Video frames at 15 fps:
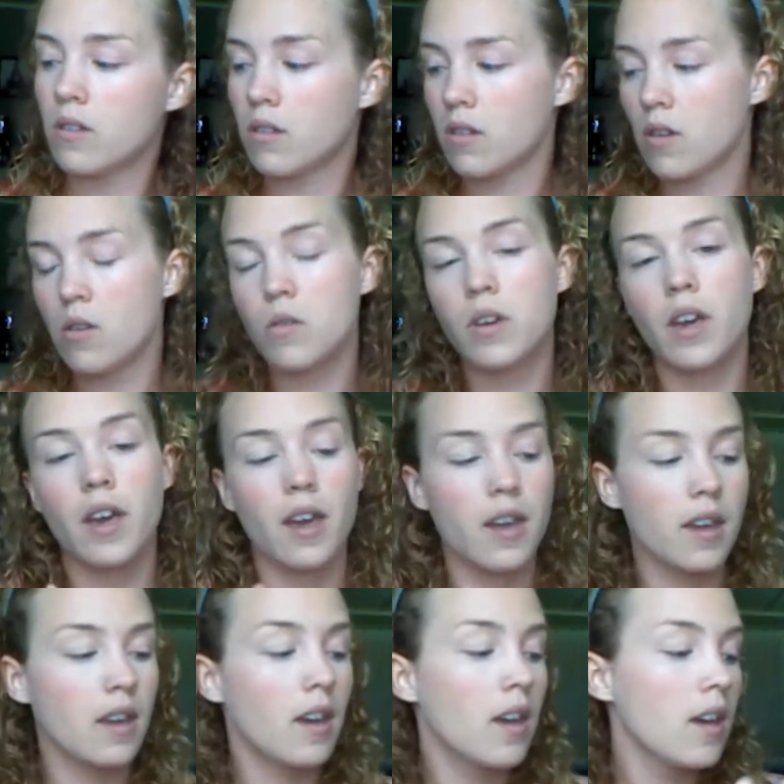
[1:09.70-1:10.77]
Okay,
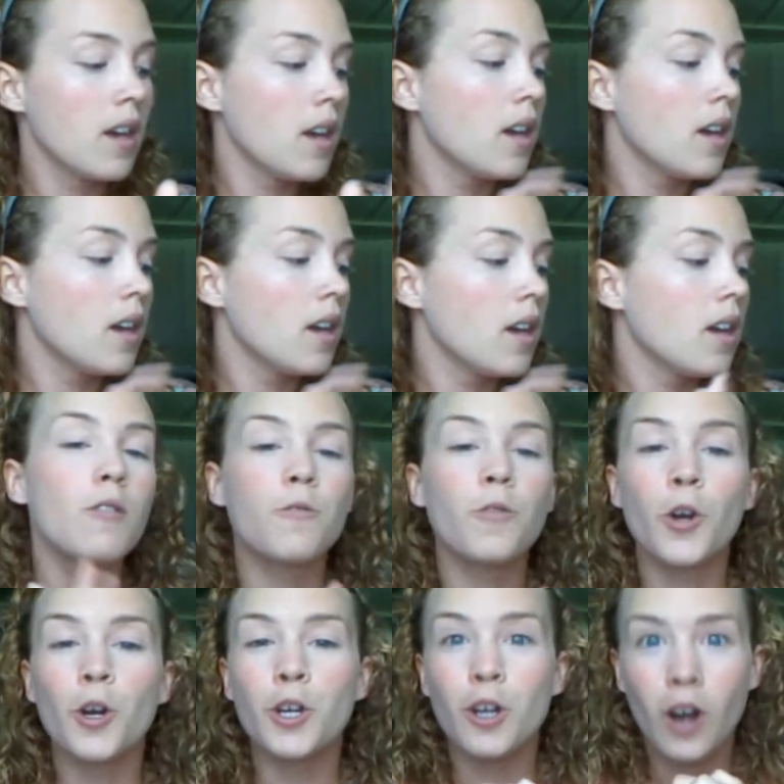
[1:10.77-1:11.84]

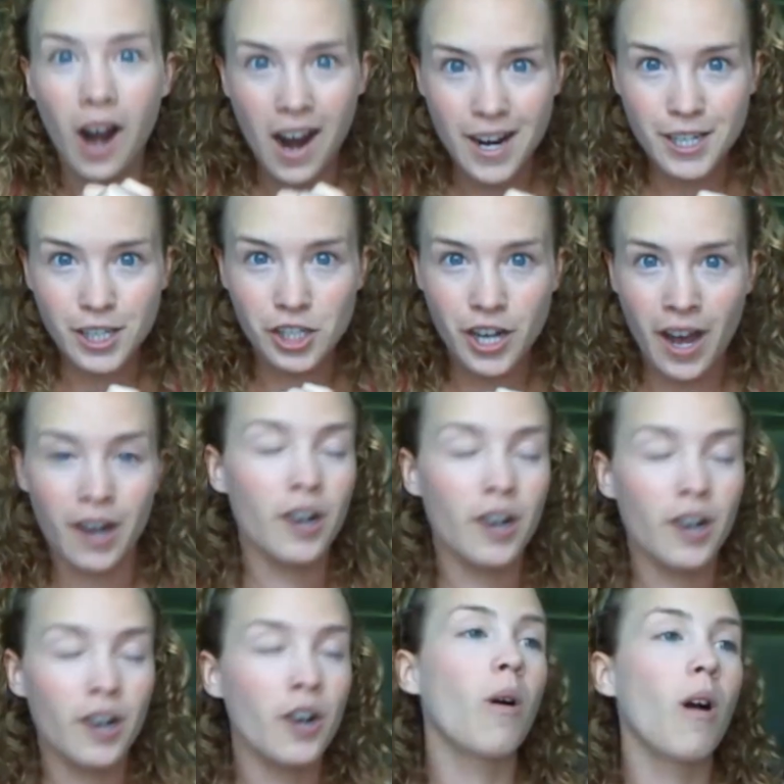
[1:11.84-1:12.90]
for your
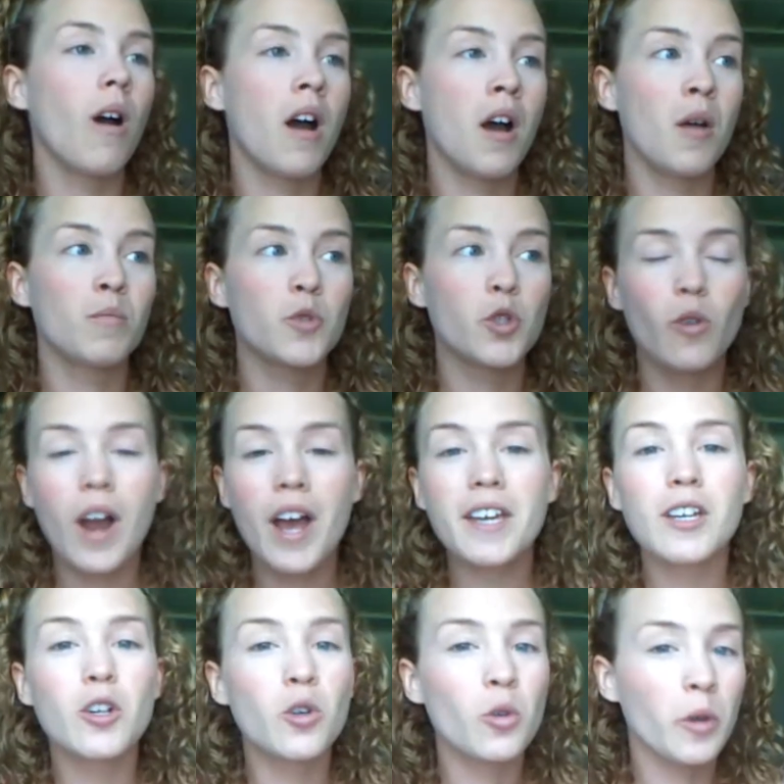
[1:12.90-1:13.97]
eyeshadow, try a
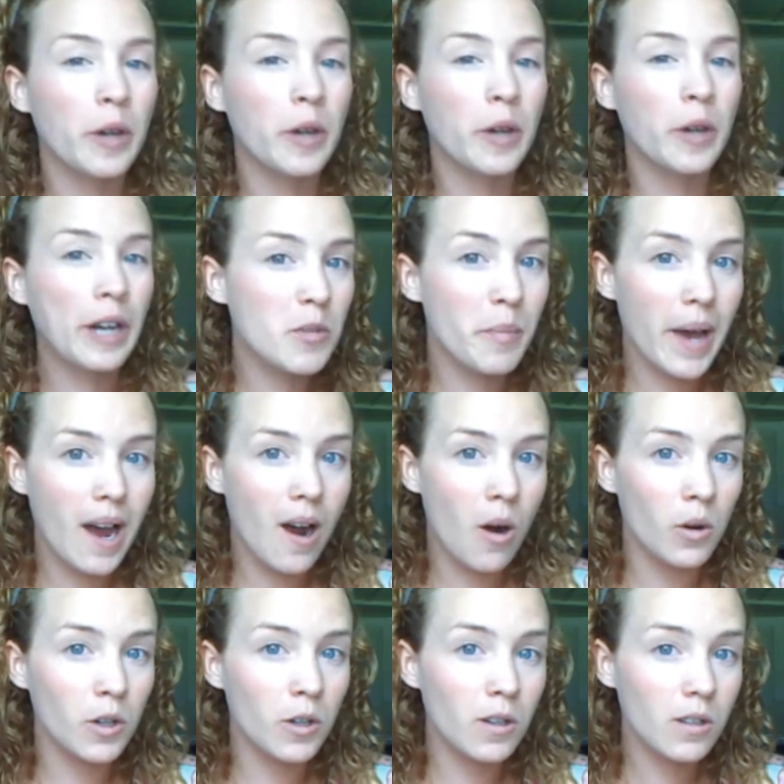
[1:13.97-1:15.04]
cream to
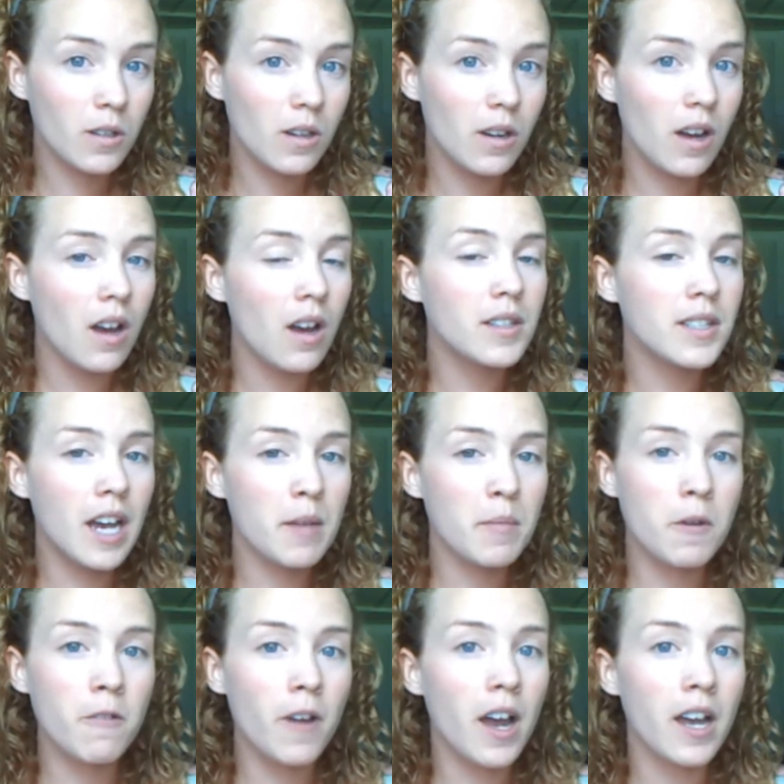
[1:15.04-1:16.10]
powder type of
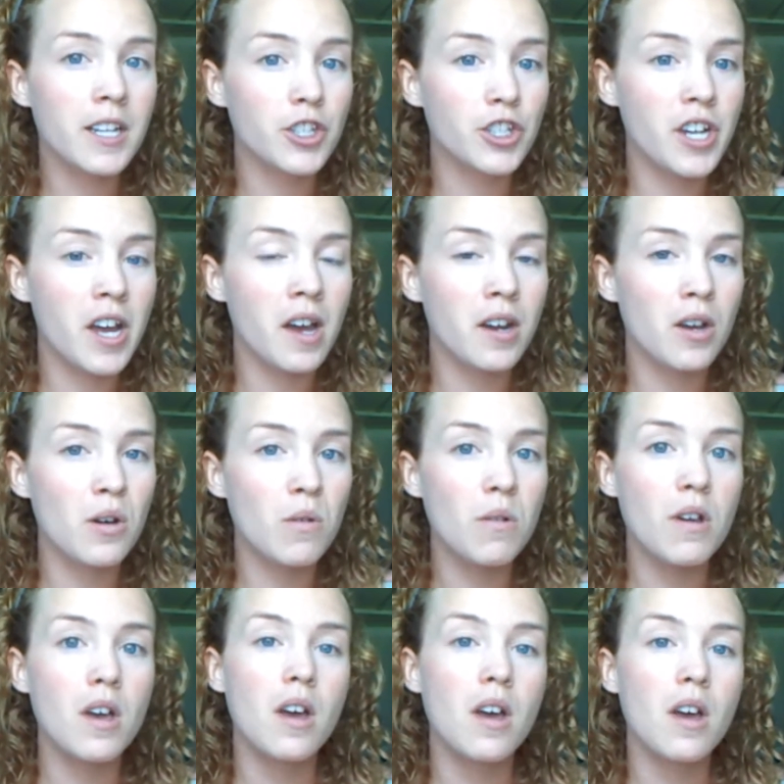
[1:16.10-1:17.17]
eyeshadow.
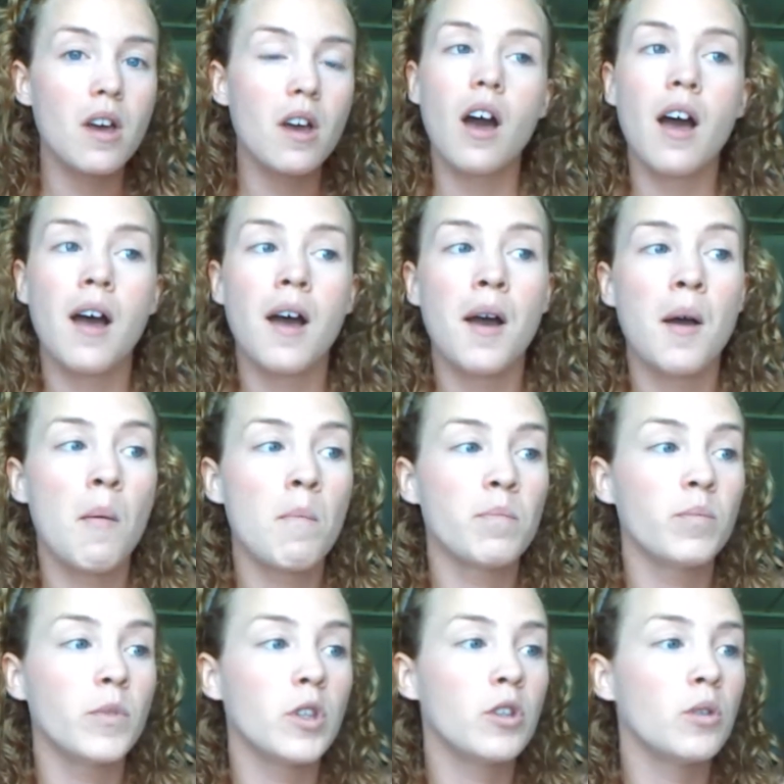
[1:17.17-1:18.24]

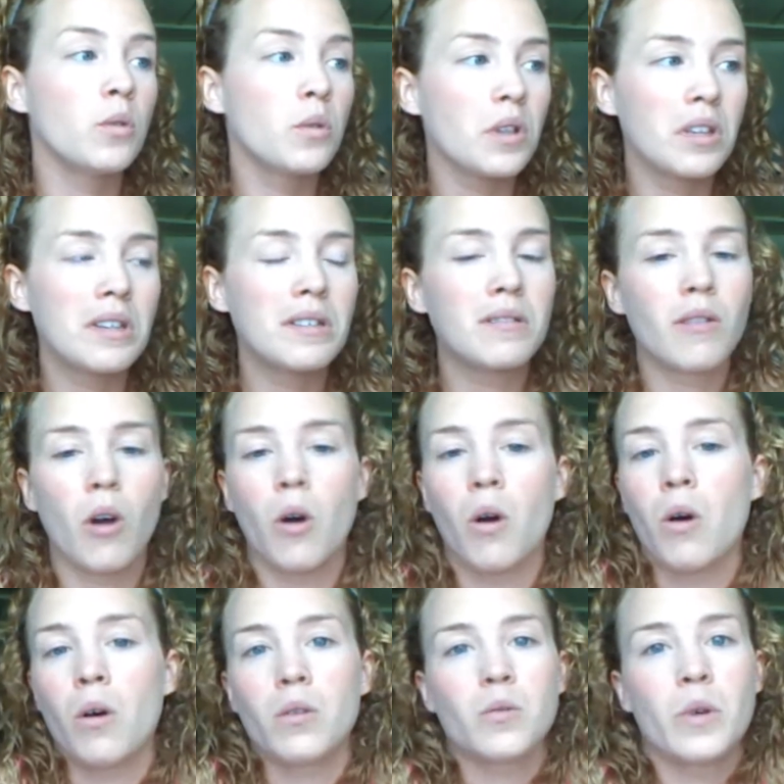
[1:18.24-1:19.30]
You can
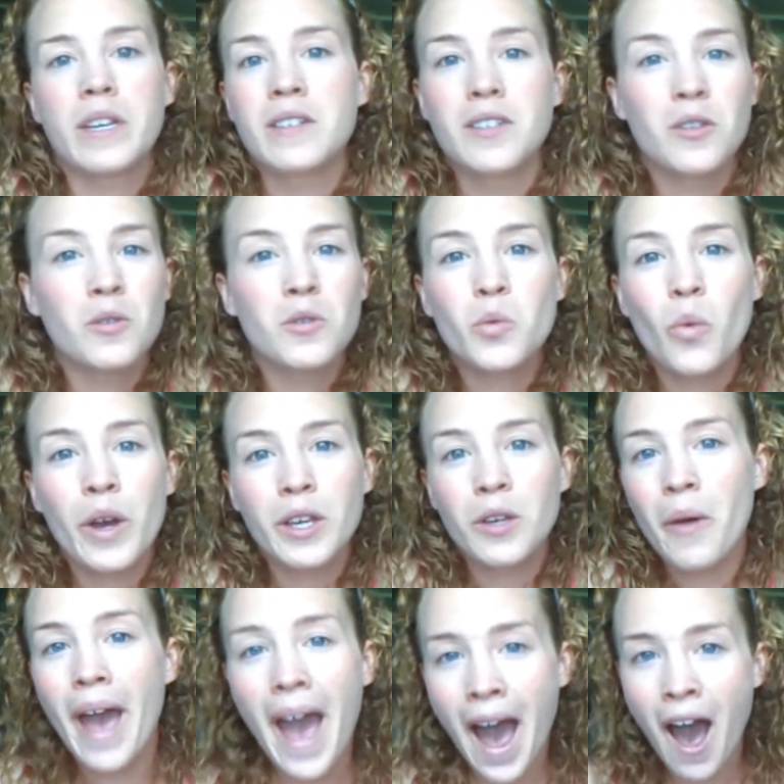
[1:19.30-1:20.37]
always use what you
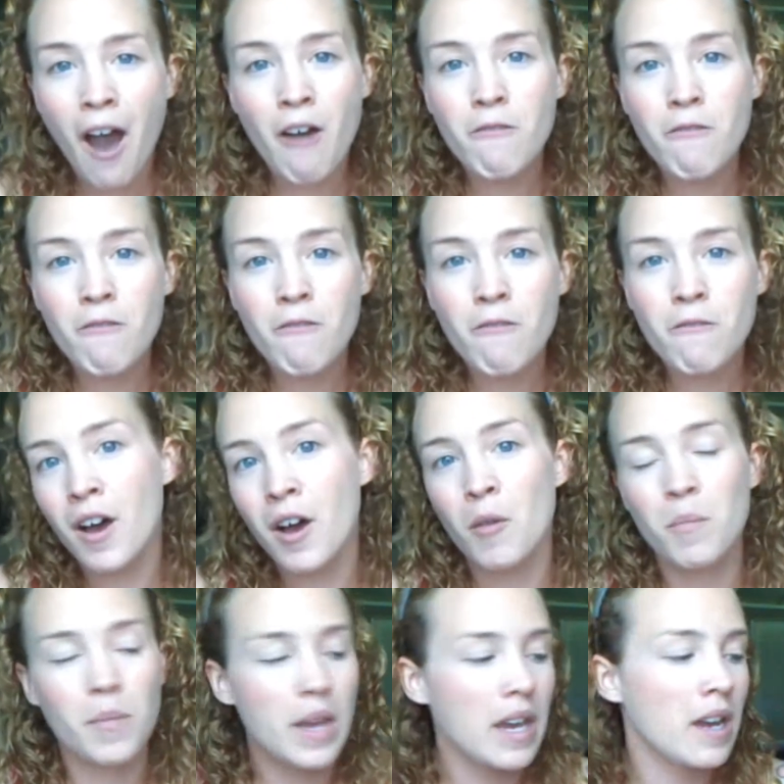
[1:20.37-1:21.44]
have,
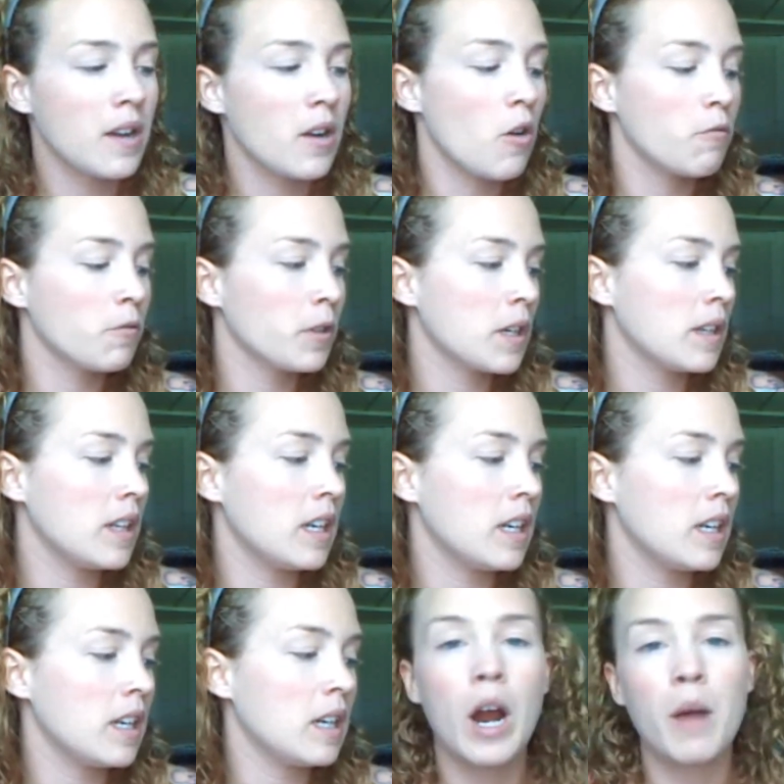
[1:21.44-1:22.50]
and hopefully the
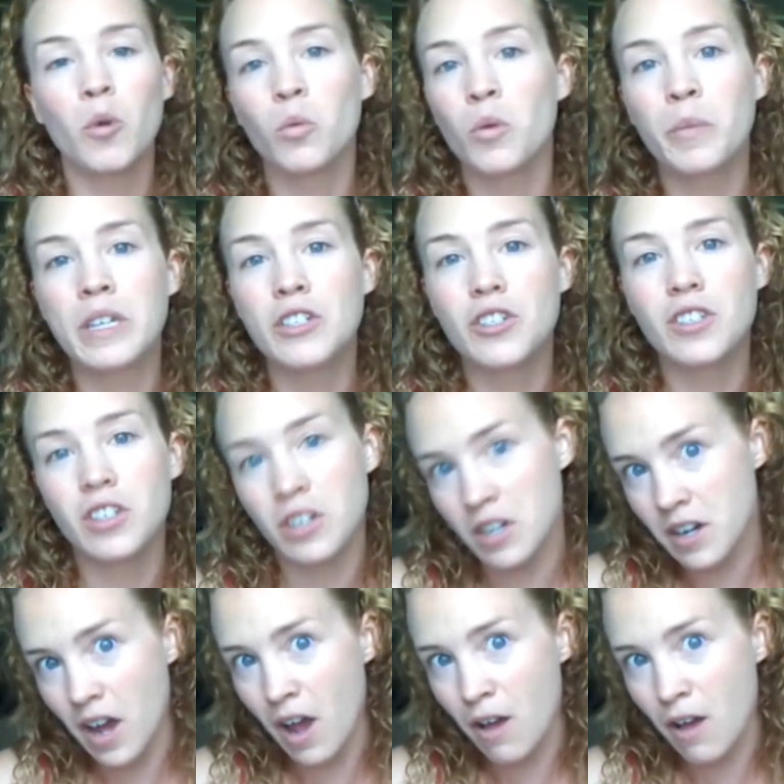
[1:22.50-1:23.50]
primer will be just good enough.